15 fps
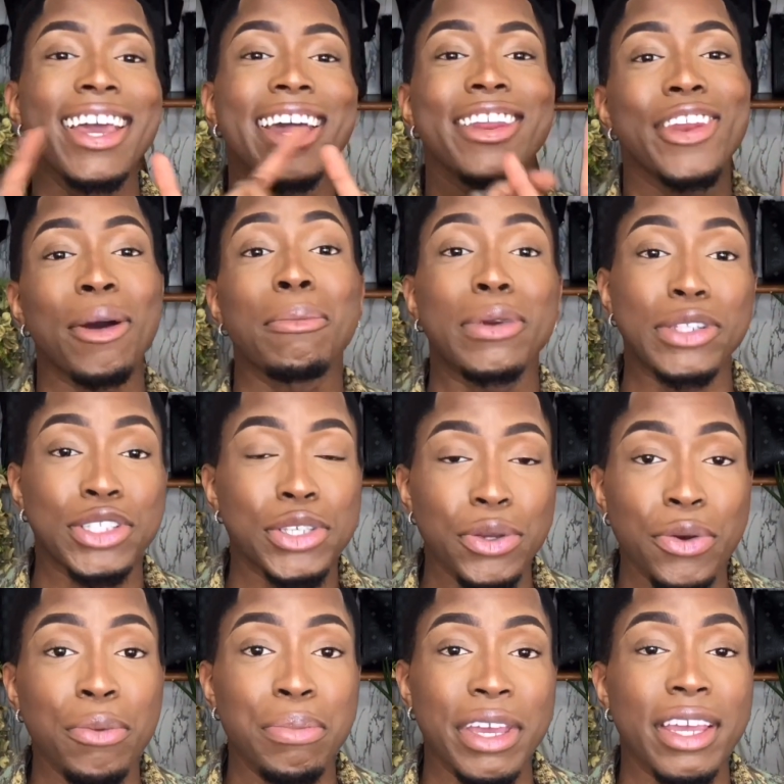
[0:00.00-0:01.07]
Number 2
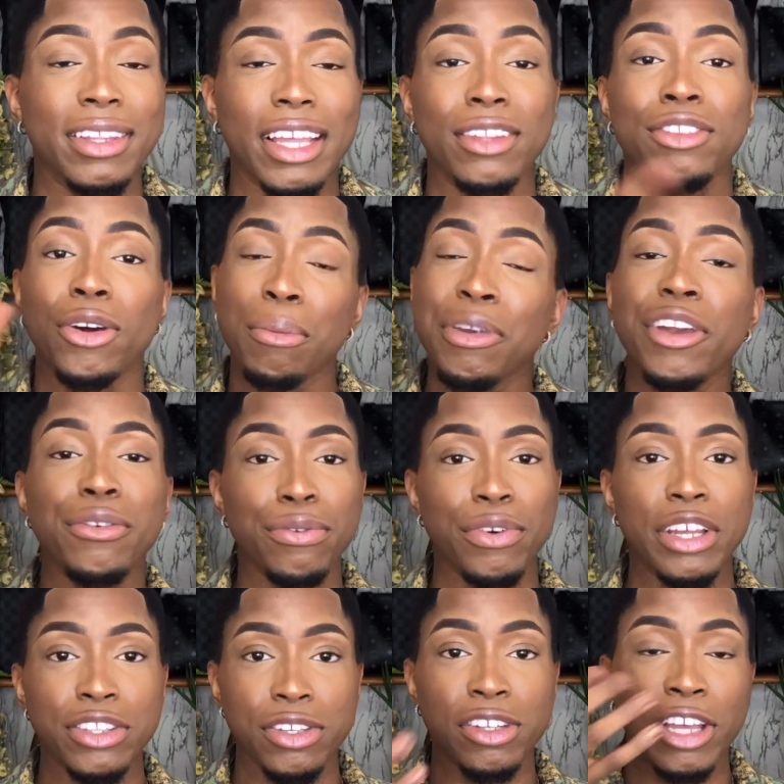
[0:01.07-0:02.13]
being that don't be afraid
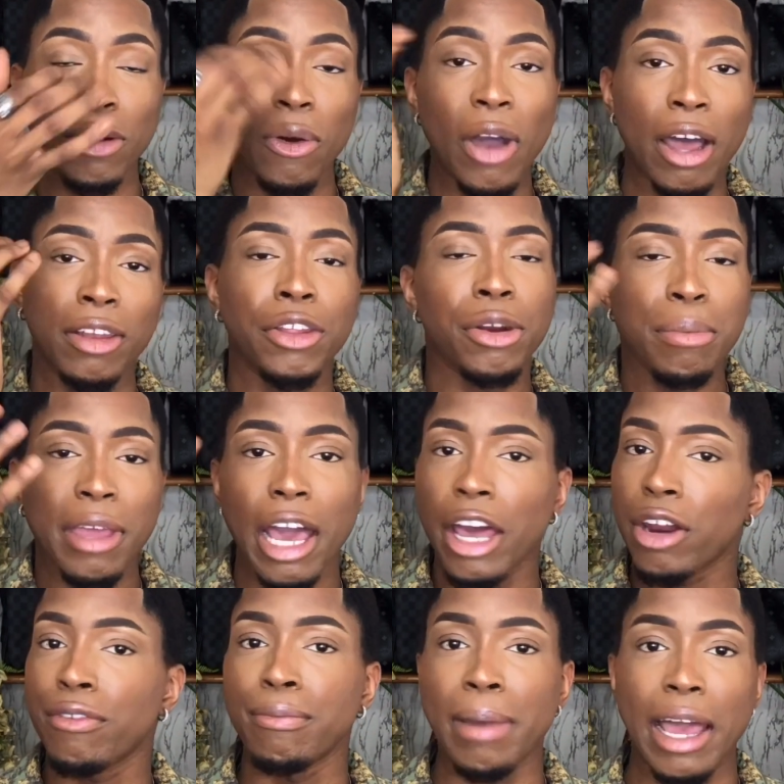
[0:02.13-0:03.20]
to go a little bit out
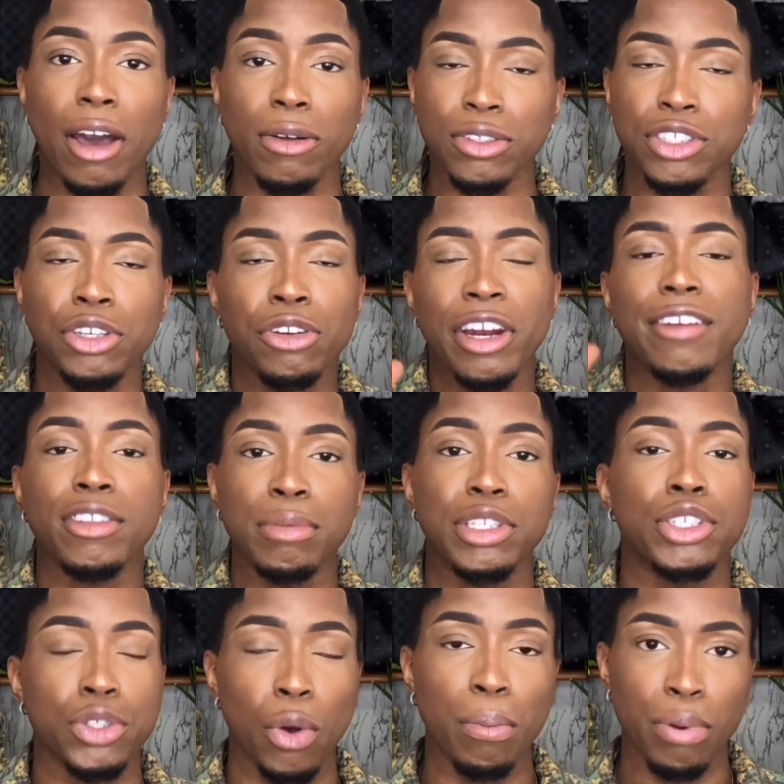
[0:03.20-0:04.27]
of bounds. You don't have to be
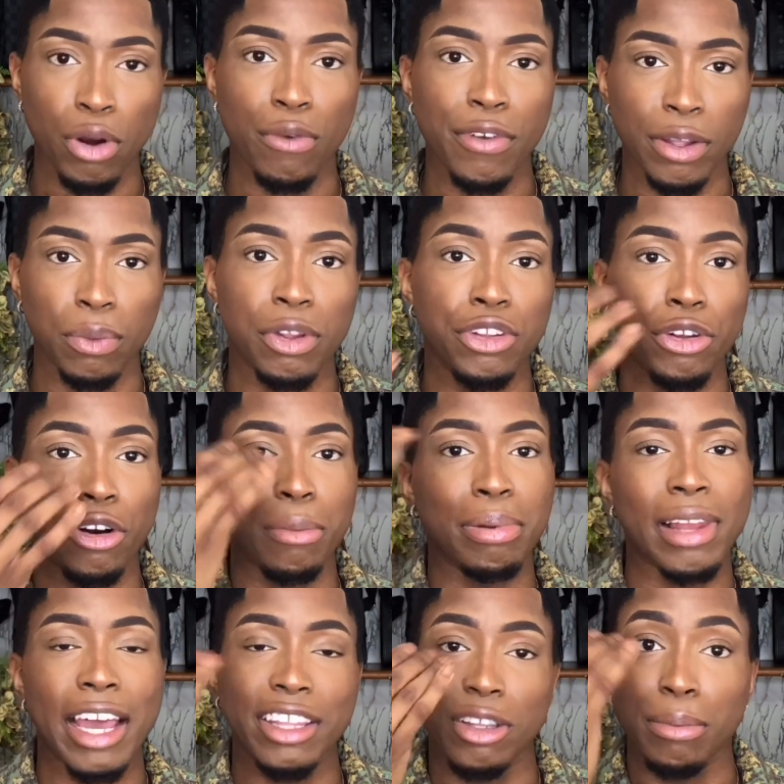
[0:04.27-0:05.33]
so perfect when you're
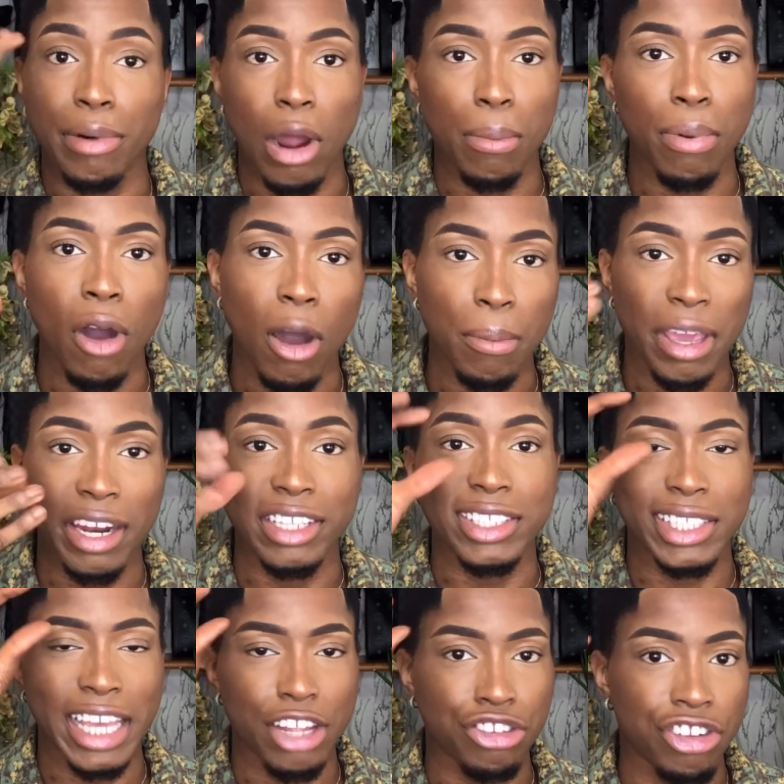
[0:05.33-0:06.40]
applying the brow pomade and
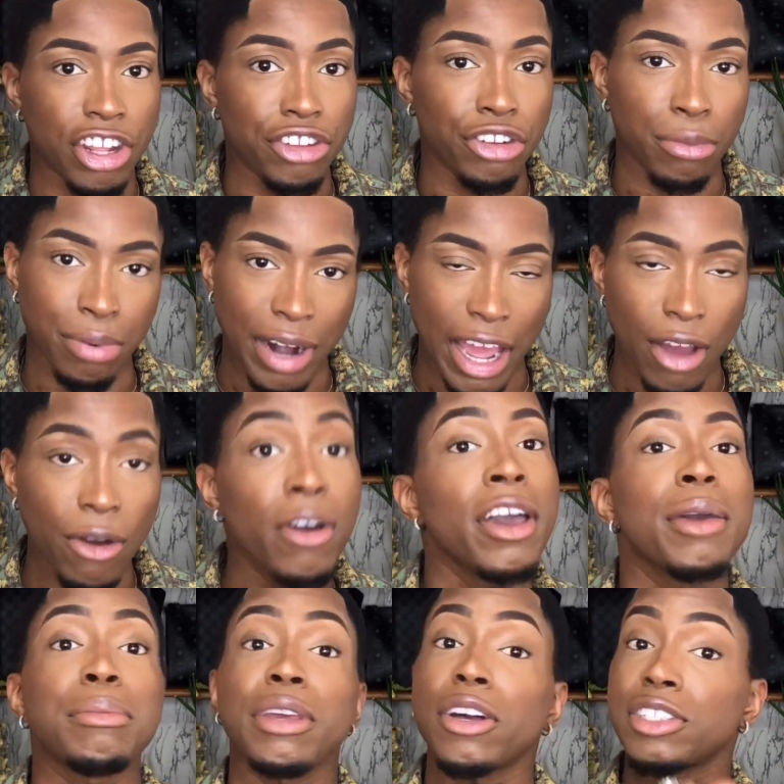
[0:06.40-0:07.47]
sketching in your brow,
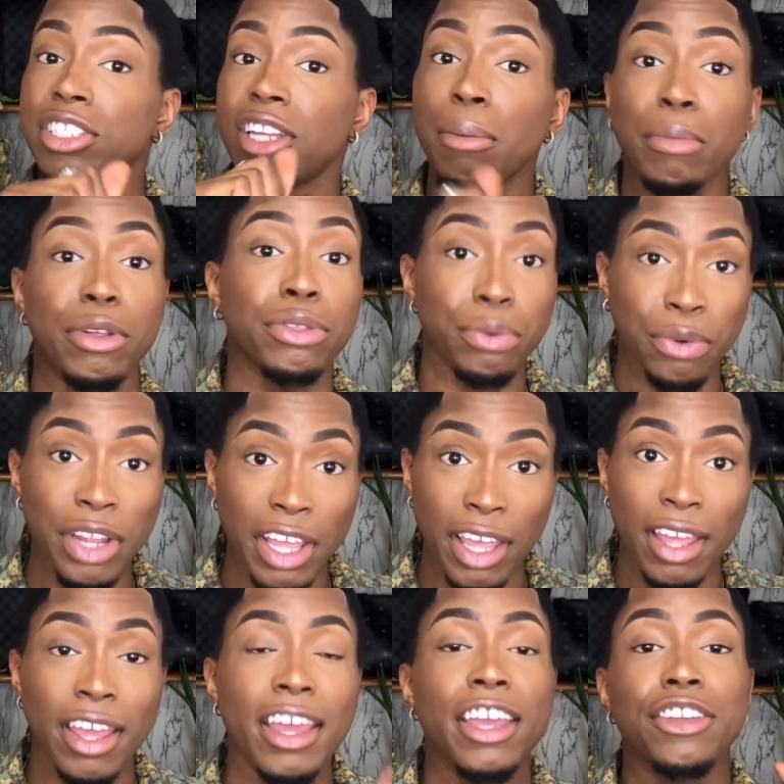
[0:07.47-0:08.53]
because number 3,
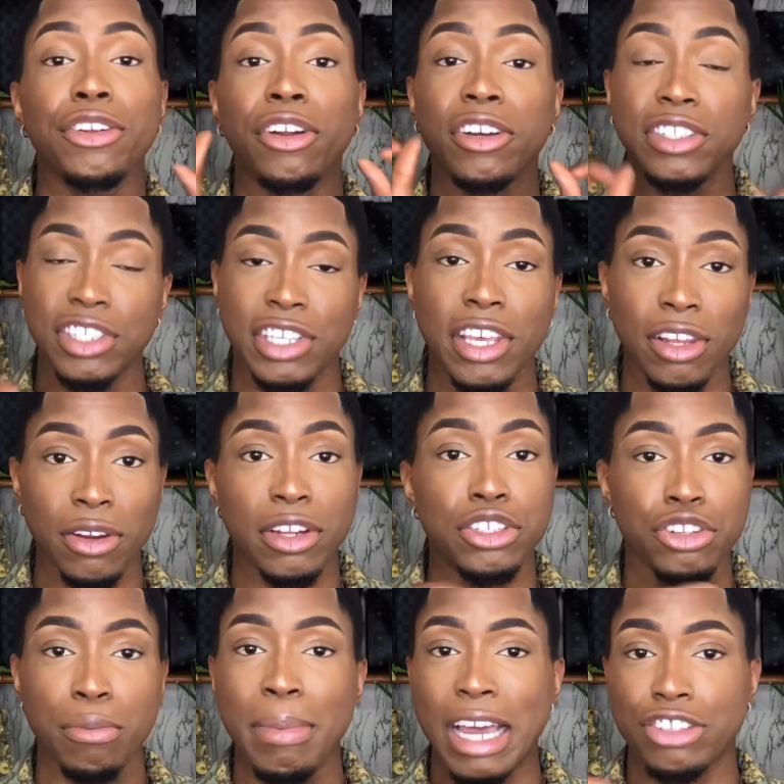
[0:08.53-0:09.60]
your concealer is your
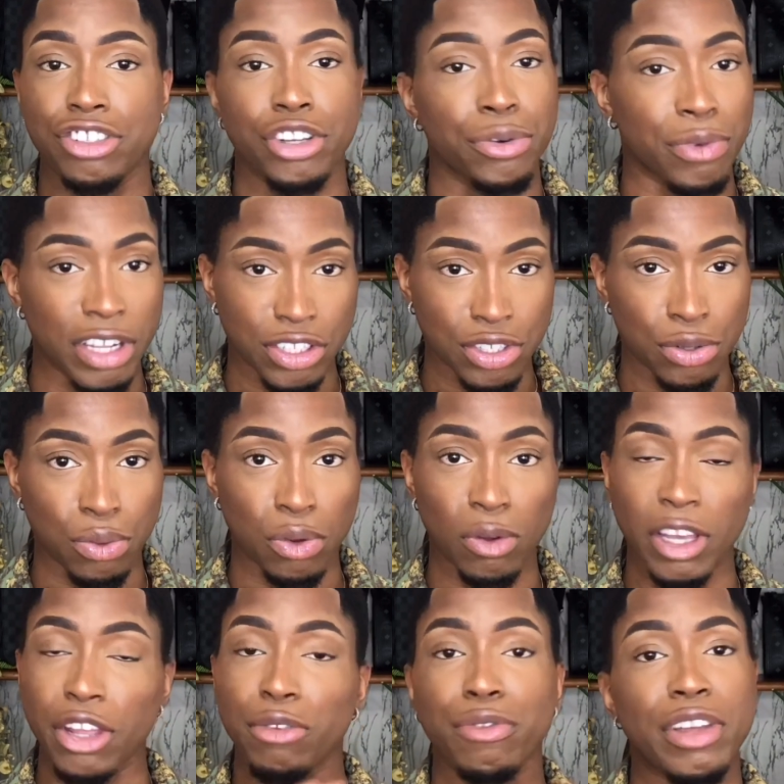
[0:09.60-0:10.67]
magic erase tool.
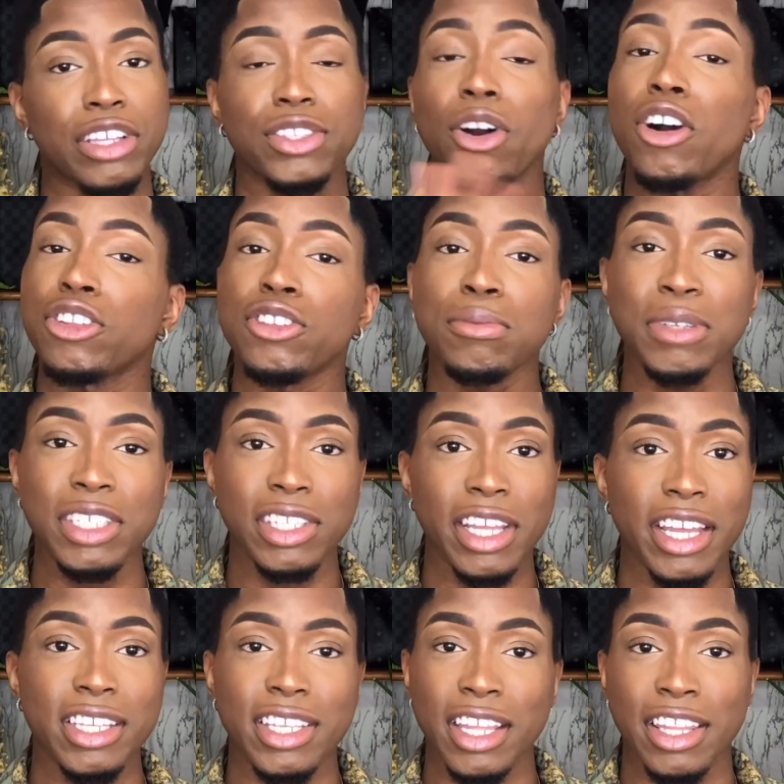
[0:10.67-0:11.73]
It'll fix all those
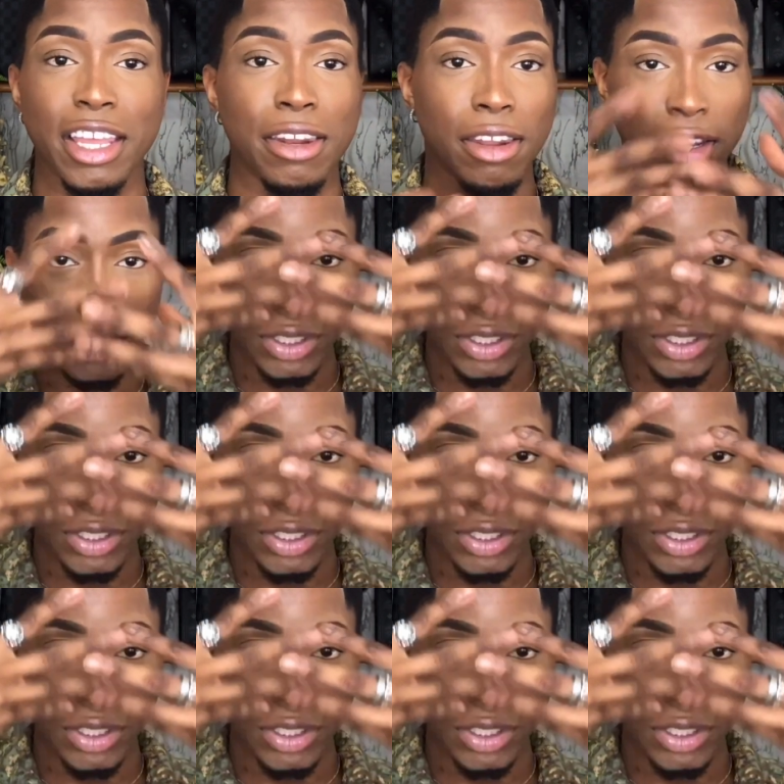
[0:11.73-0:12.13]
mistakes, and then